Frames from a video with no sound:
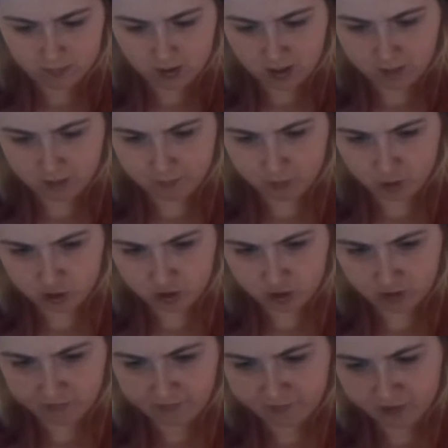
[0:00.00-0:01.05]
I'm not sure
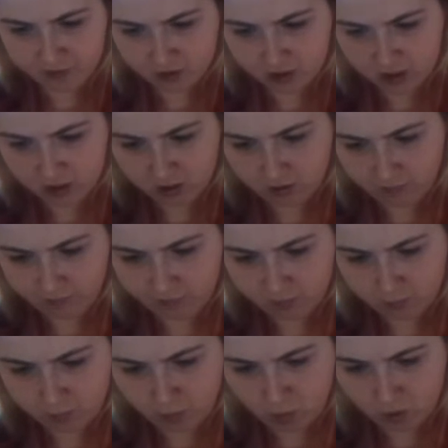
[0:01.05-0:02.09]
if I've done any of
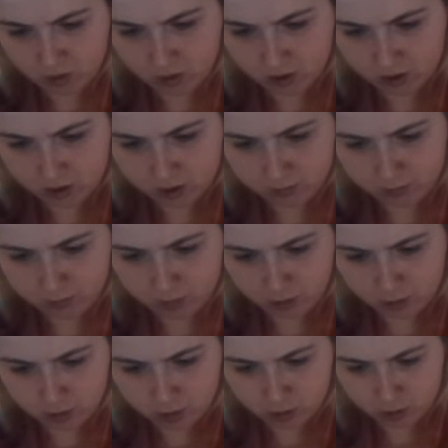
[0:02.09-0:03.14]
them Pointless Book
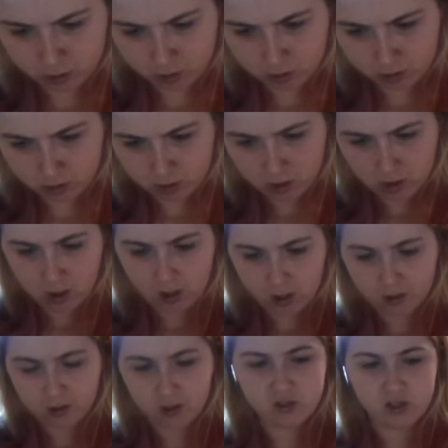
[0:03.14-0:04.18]
2,
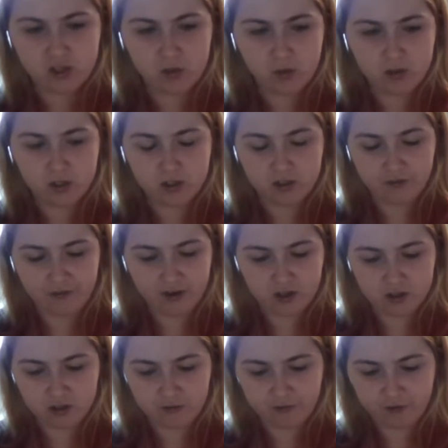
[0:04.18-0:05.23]
because I wanted to
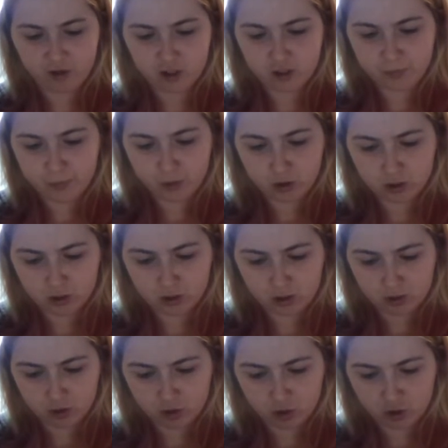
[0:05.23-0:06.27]
find the first book
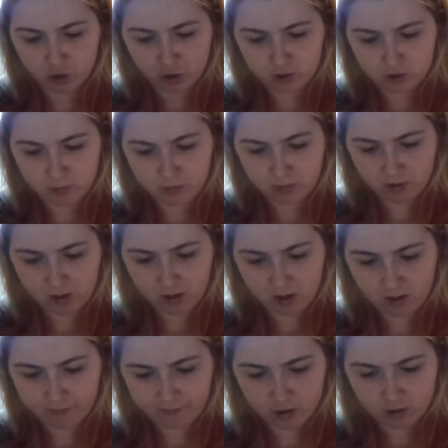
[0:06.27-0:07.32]
and do some of
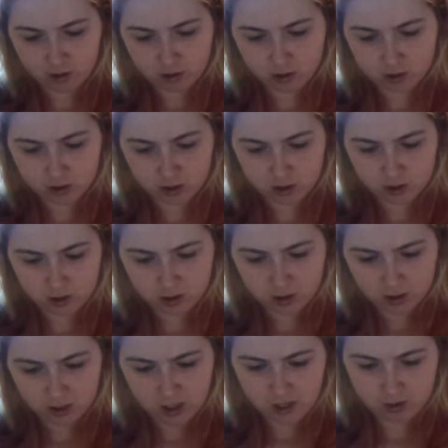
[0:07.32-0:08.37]
that first.
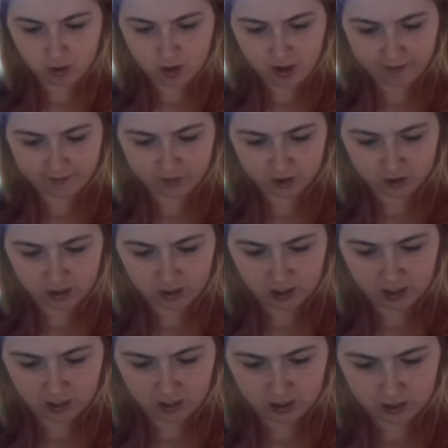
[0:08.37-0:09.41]
Yeah, no, I haven't done
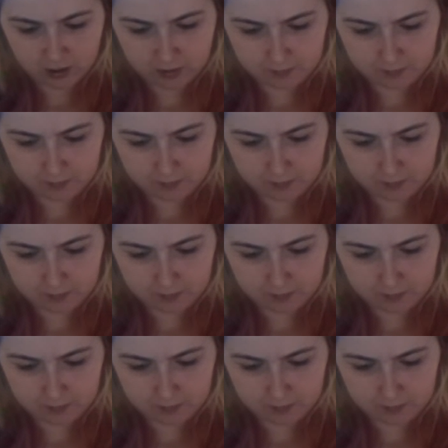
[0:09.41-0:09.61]
any.